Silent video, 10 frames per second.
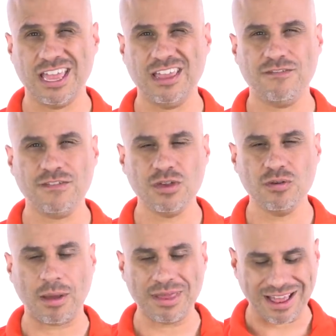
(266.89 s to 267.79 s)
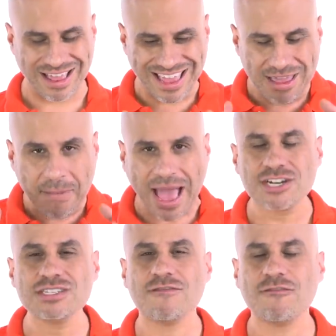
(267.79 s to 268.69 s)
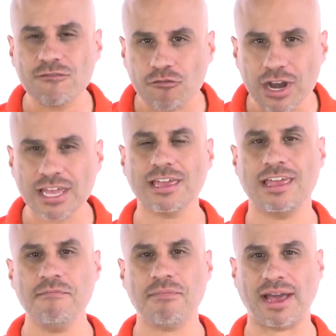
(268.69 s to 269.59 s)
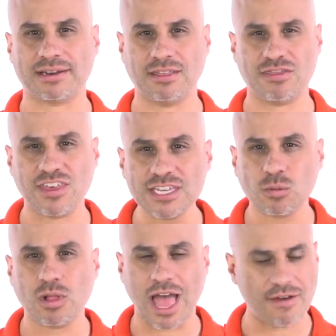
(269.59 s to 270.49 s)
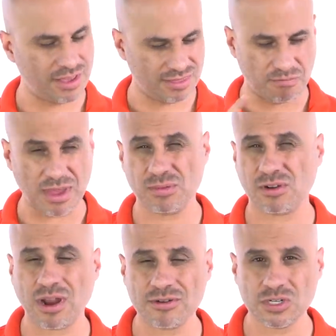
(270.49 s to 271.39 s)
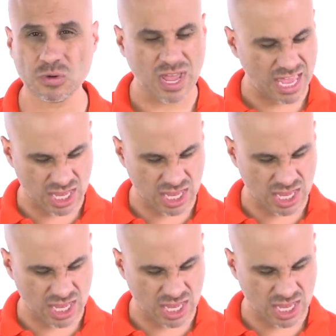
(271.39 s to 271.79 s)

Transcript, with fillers: if you, I mean, imagine the freaking impact that this will have in the people around you,